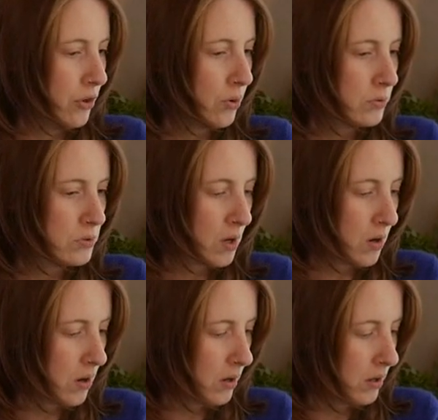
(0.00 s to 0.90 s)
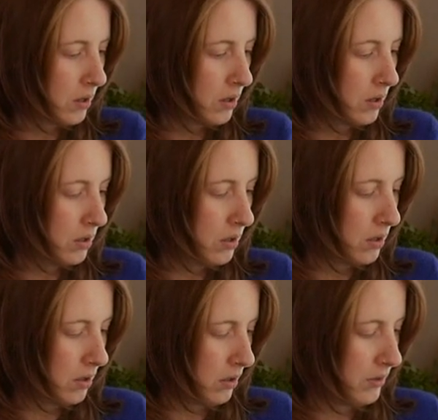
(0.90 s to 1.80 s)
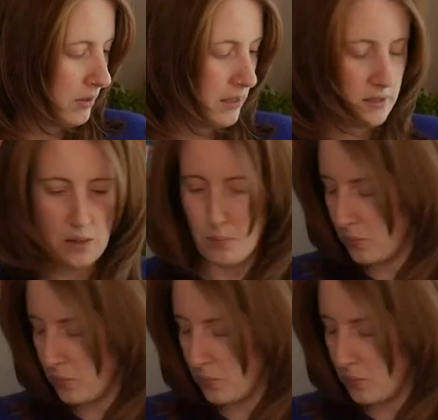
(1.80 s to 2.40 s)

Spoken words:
those are all the things I'm